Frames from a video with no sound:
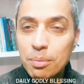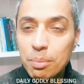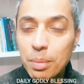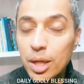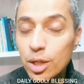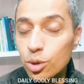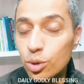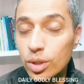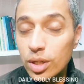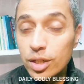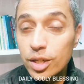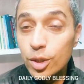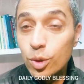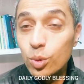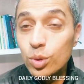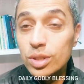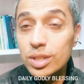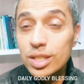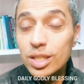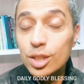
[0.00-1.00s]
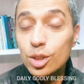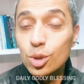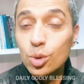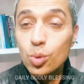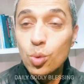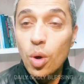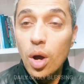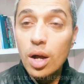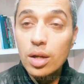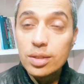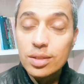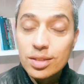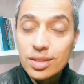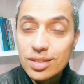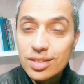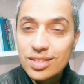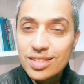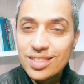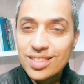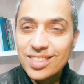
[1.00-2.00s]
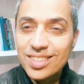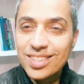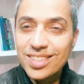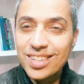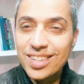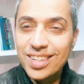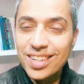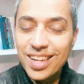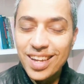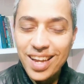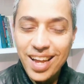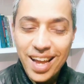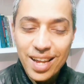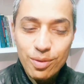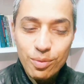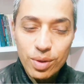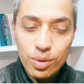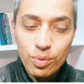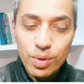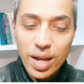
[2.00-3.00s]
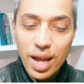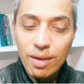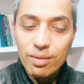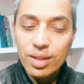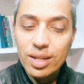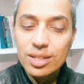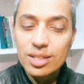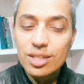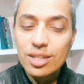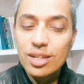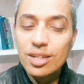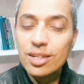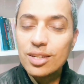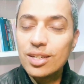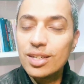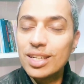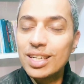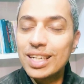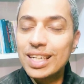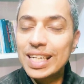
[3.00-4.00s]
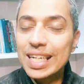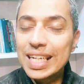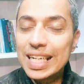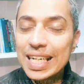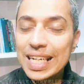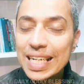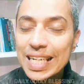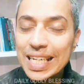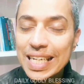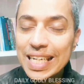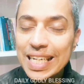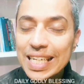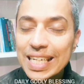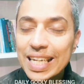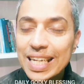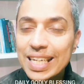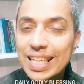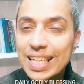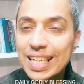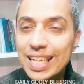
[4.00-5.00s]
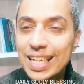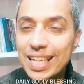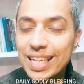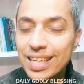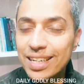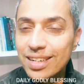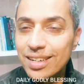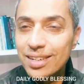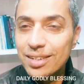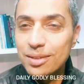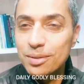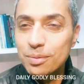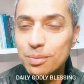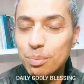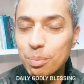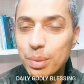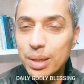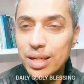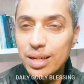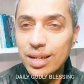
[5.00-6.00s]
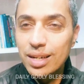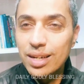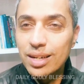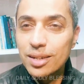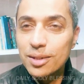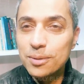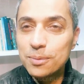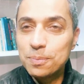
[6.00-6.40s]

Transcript: make sure that they don't see through us and when we have that clean and clear mental